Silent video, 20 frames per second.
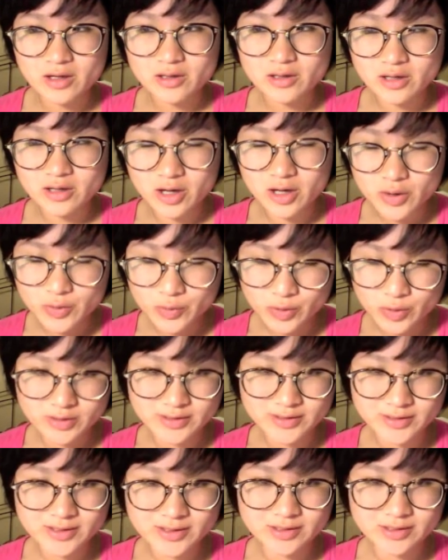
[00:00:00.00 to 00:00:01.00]

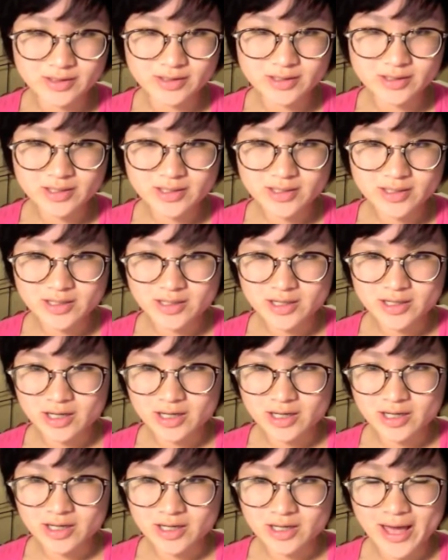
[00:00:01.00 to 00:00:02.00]
current
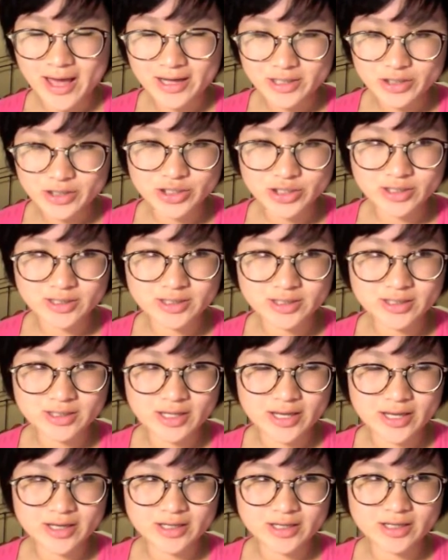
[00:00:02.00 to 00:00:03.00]
action,
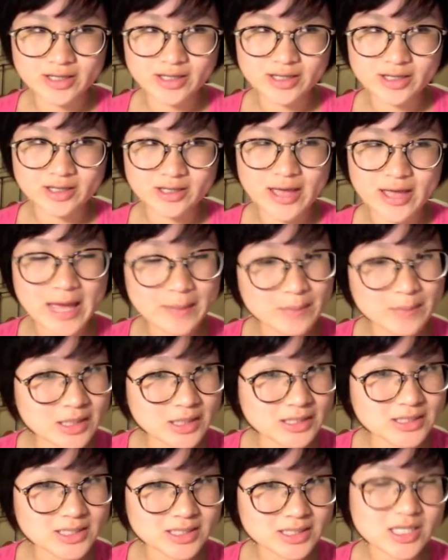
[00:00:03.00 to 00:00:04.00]

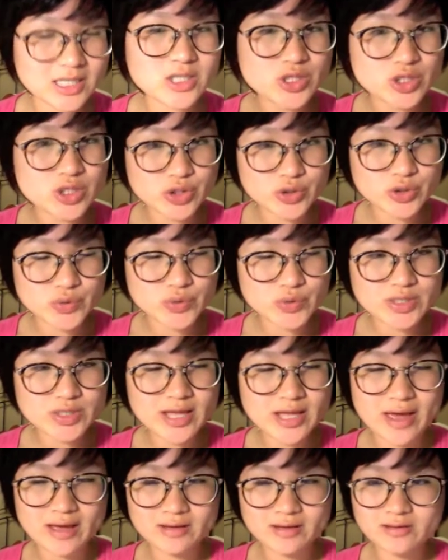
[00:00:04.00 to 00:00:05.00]
habit, choose,
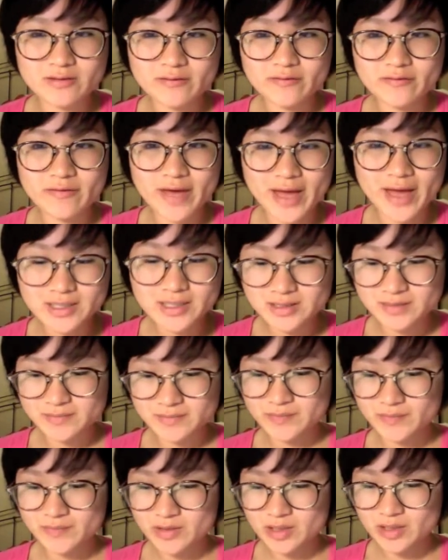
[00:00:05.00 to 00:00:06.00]
and fact.
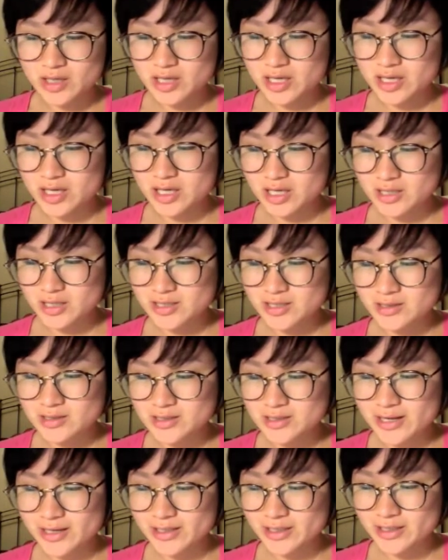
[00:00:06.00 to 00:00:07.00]

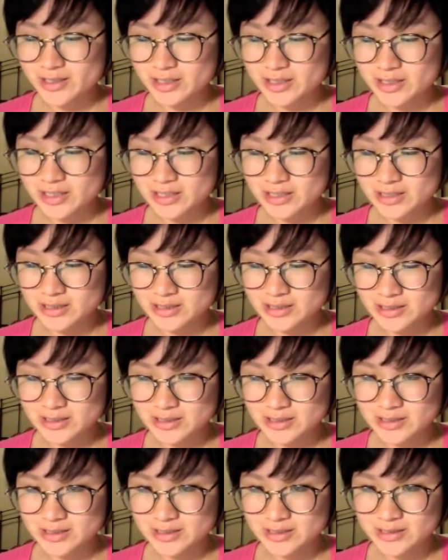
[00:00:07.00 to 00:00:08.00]
Sounds like
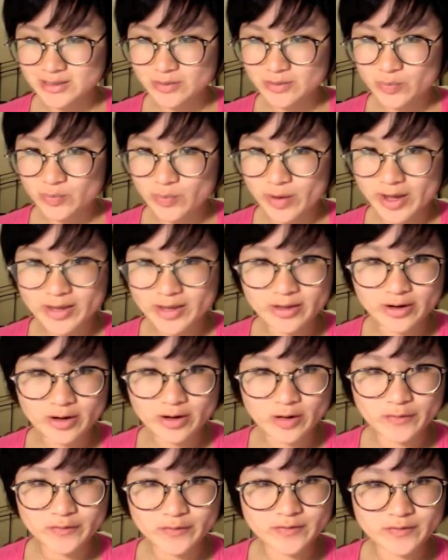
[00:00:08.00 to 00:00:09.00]
the weather
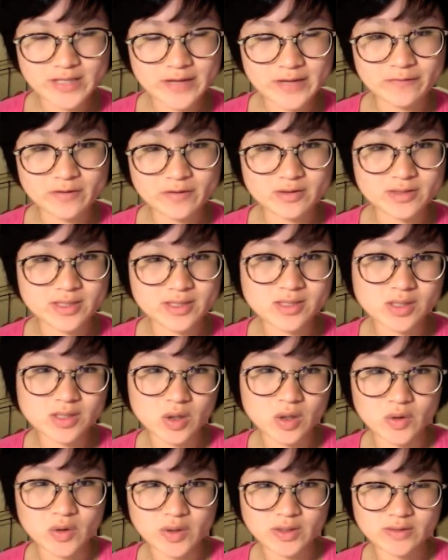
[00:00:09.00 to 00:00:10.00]
of San
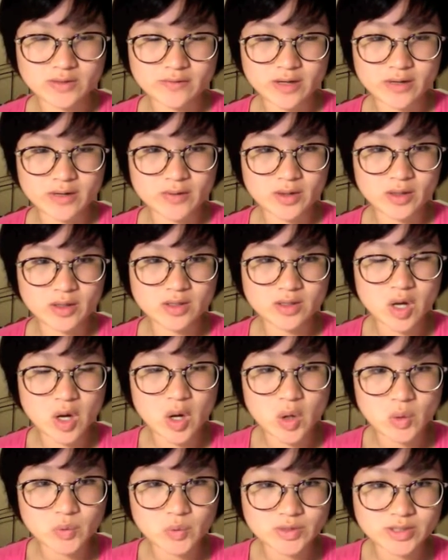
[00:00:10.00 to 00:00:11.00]
Francisco is very
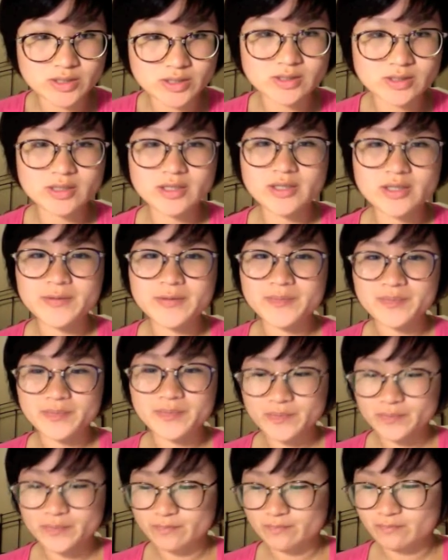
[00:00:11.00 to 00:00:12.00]
cold.
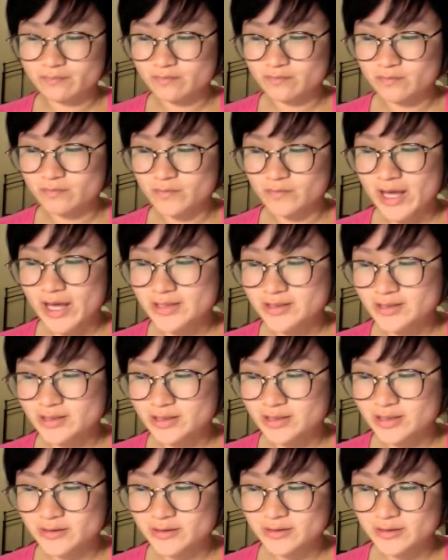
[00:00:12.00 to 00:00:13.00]
Next,
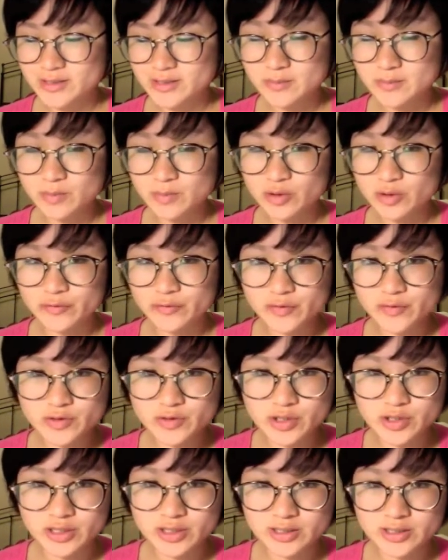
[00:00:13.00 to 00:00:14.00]
simple
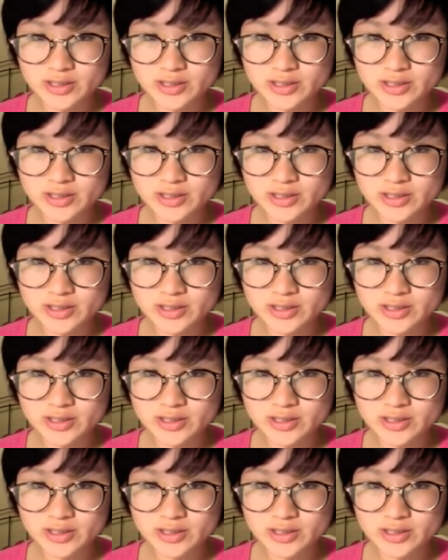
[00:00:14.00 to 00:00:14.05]
future.